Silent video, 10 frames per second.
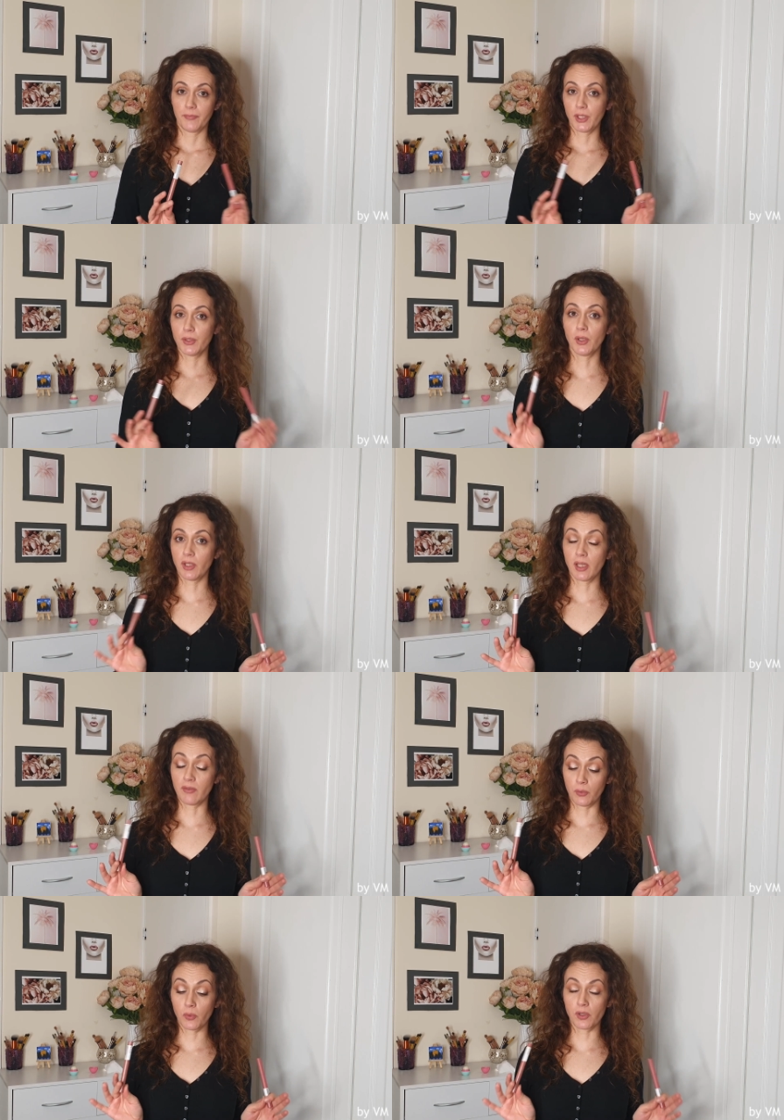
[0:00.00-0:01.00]
you don't
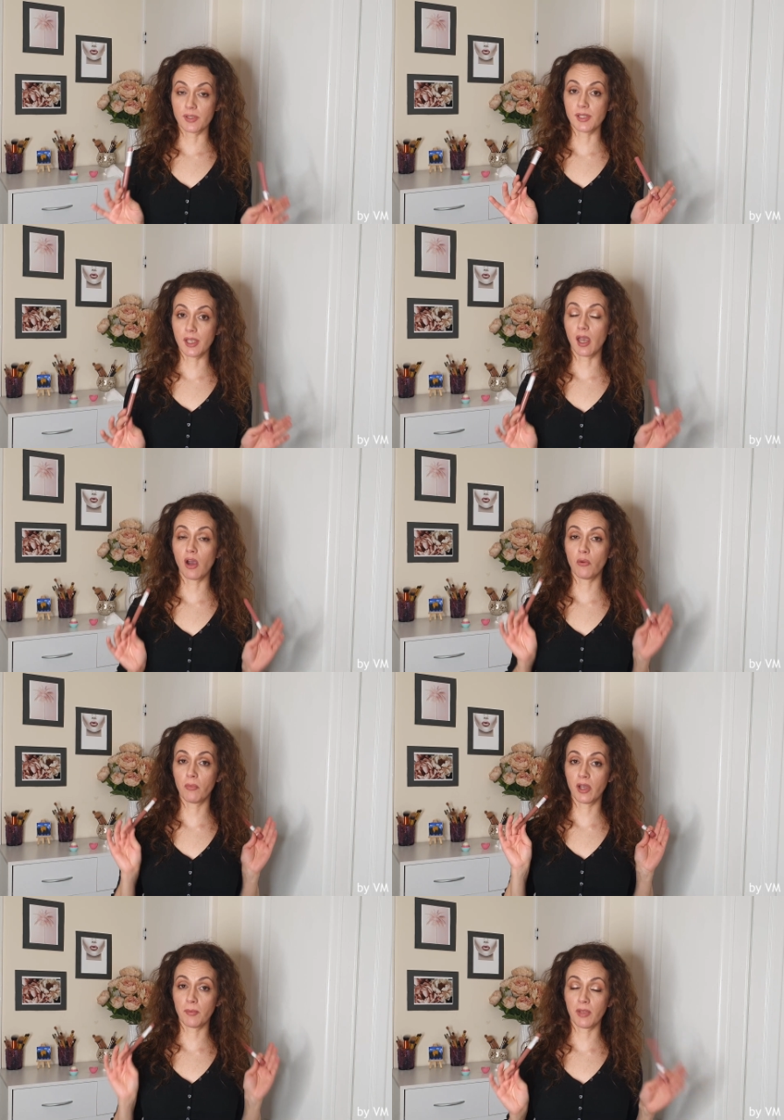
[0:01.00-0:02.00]
even want to see how
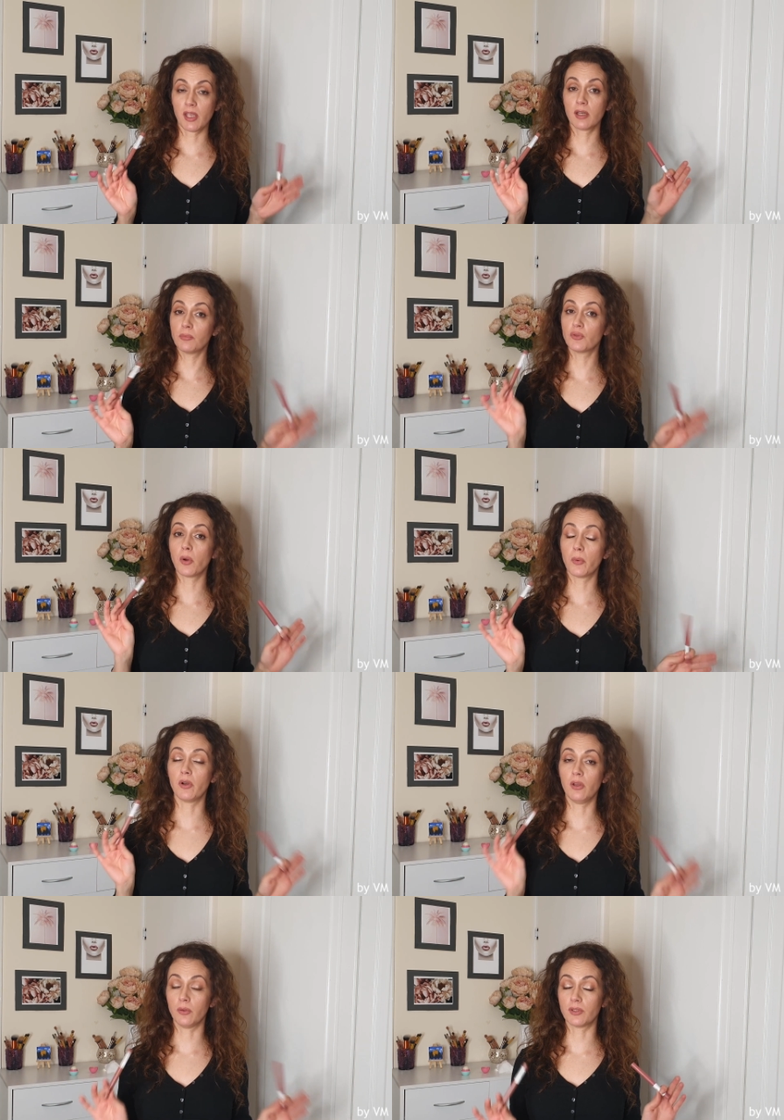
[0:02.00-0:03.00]
my makeup
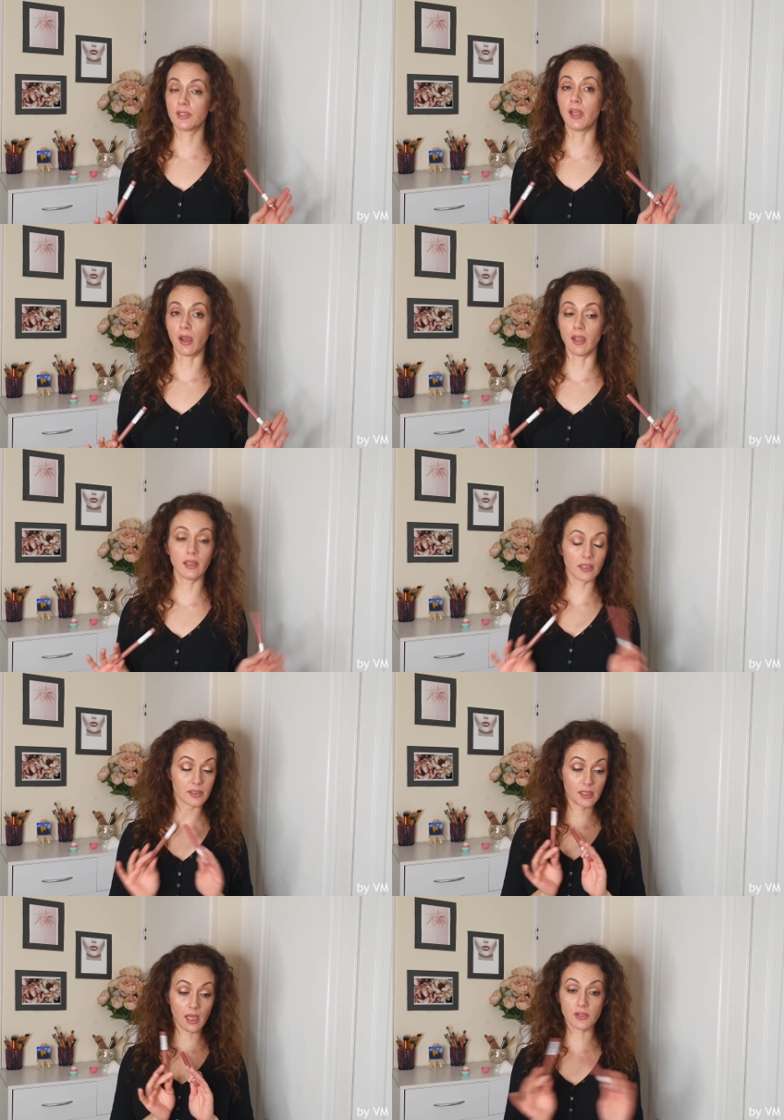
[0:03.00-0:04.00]
drawer looks like.
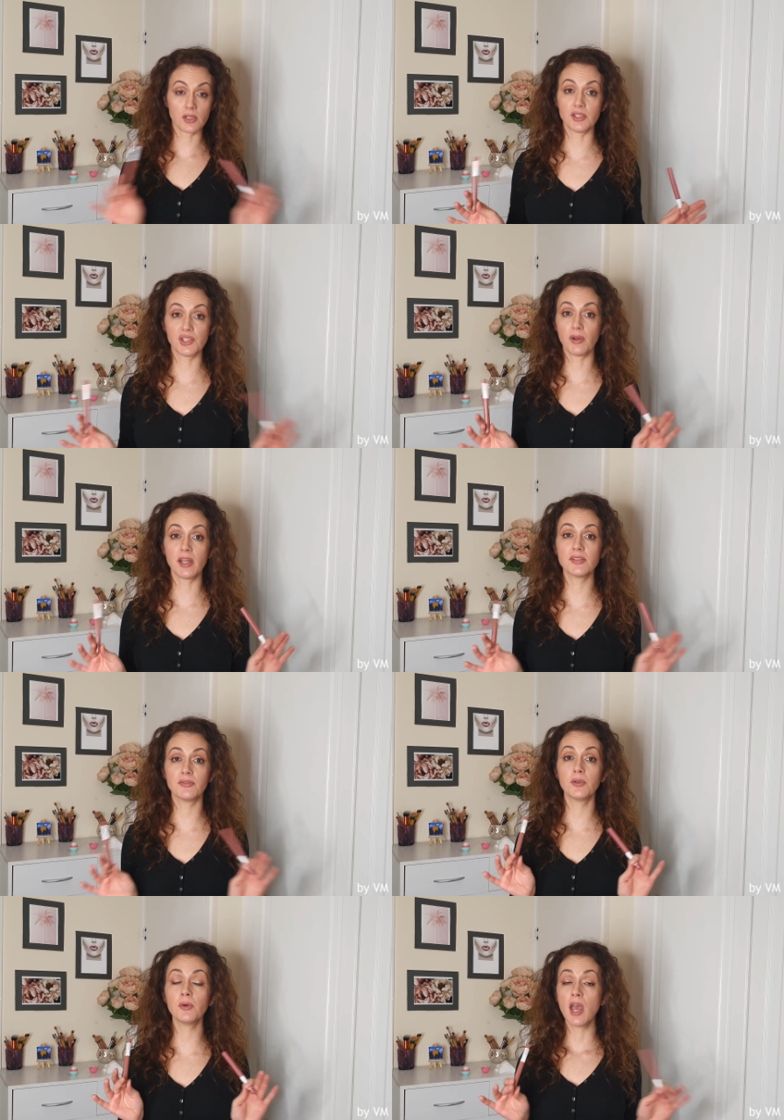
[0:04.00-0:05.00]
It's actually
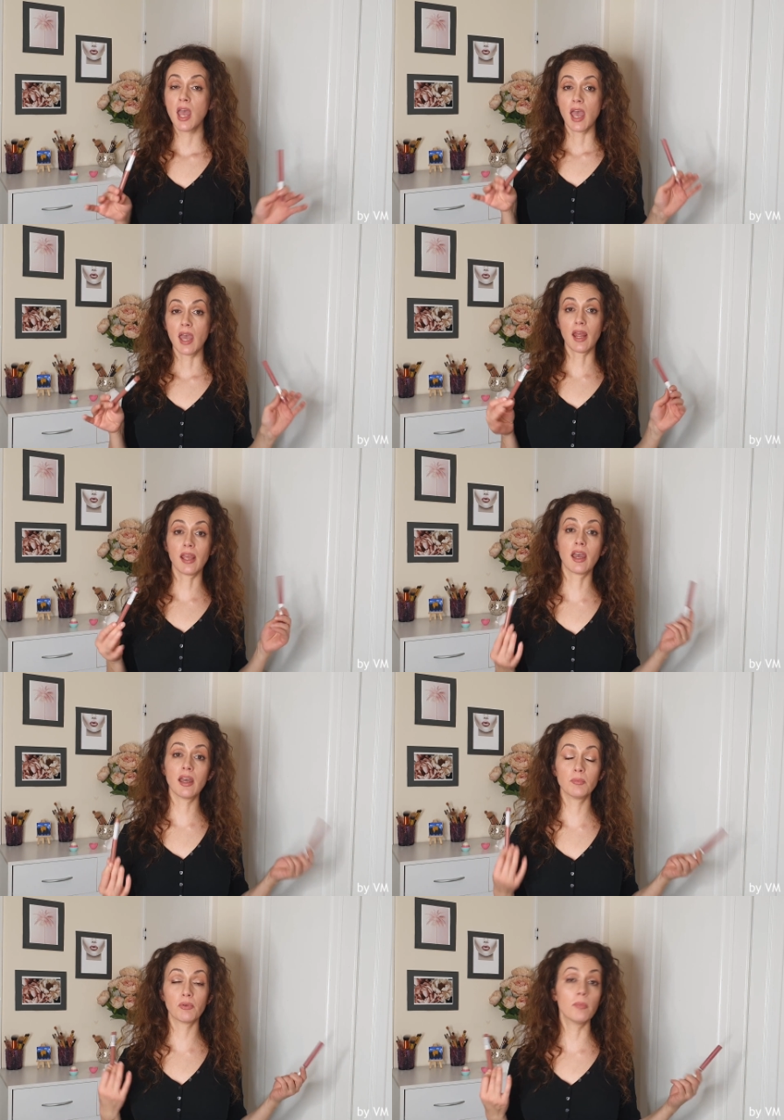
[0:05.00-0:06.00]
stressful, and I
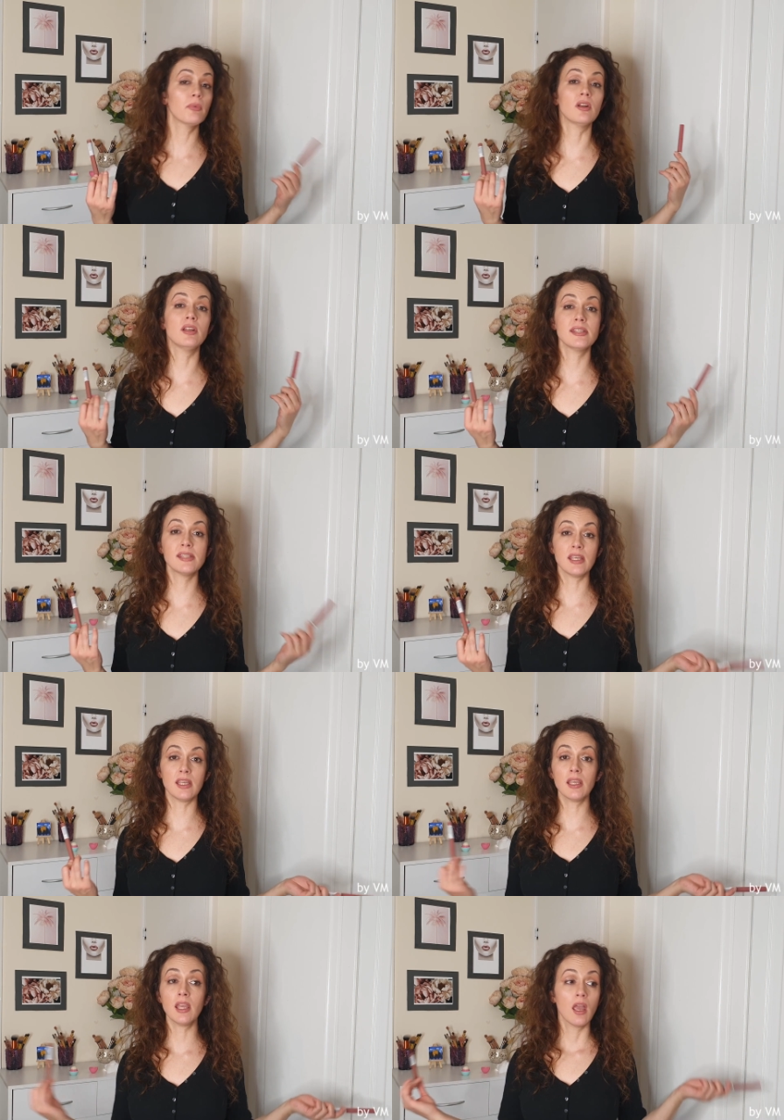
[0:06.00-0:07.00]
can't properly
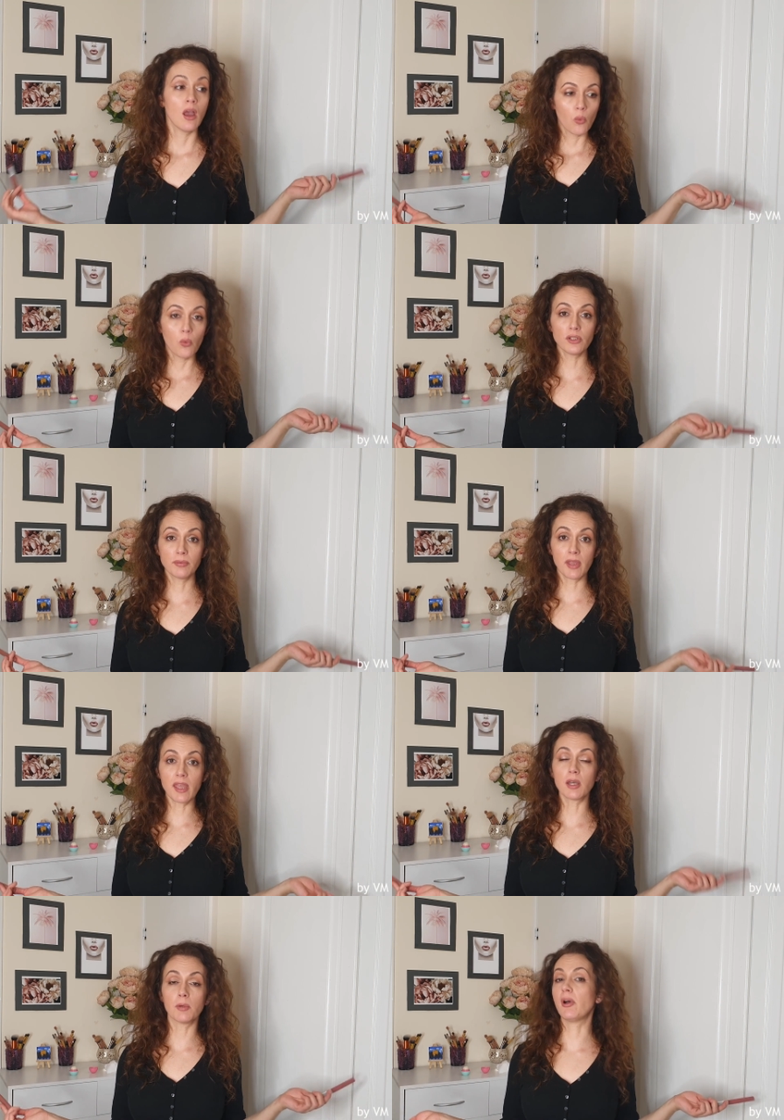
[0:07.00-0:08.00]
see what
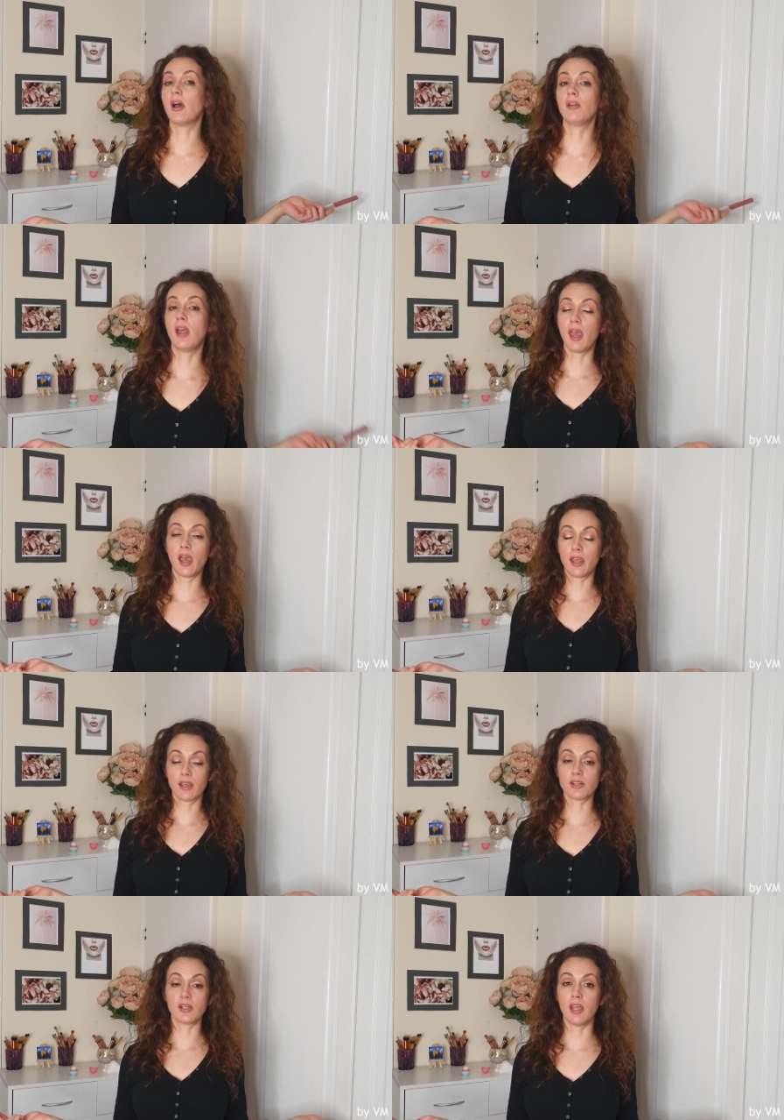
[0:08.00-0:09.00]
makeup I
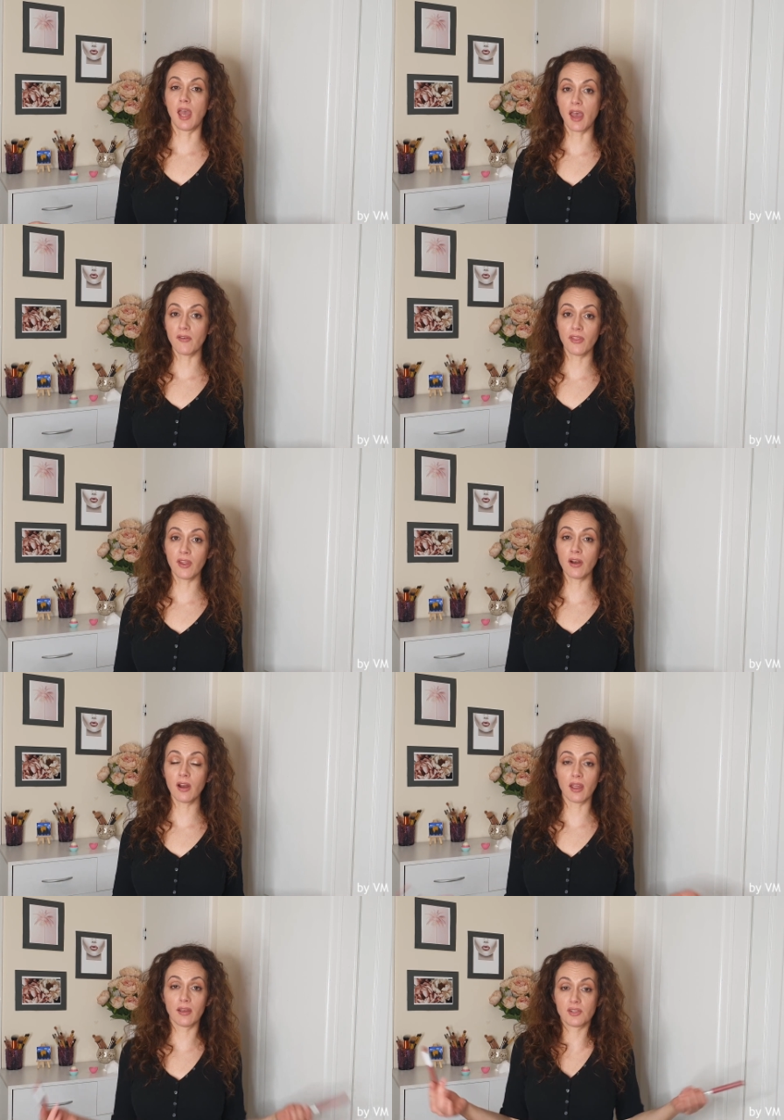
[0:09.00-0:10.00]
actually have there,
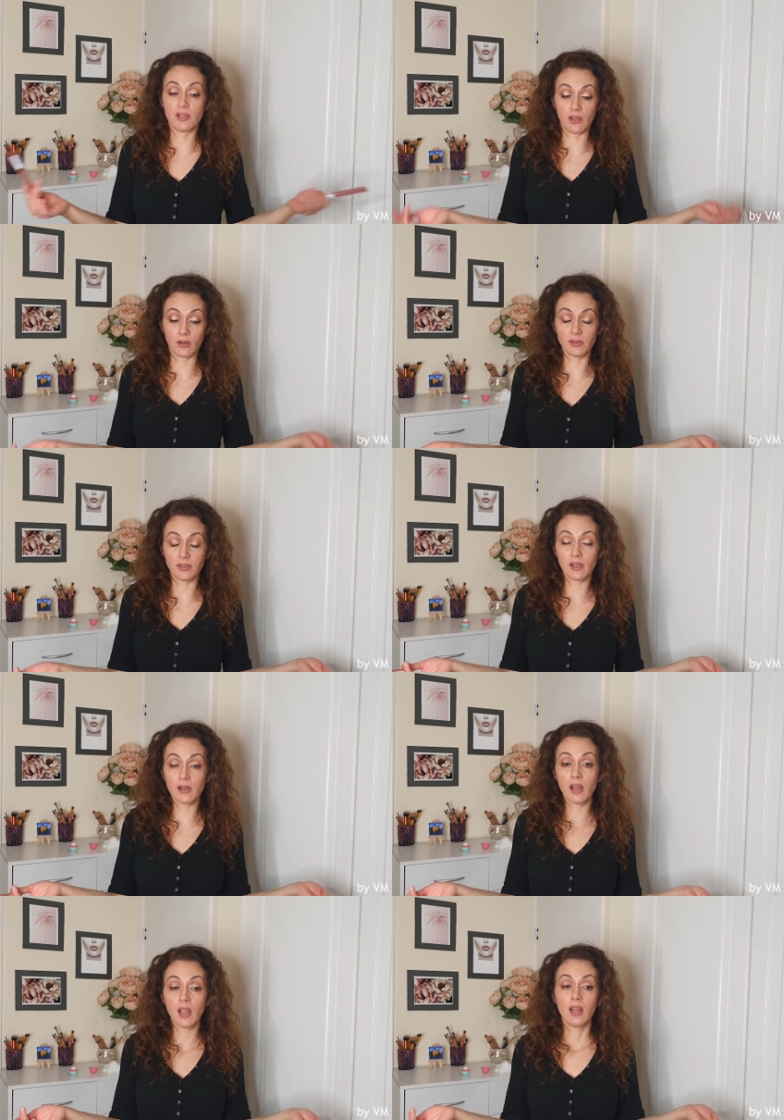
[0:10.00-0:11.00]
I actually got there.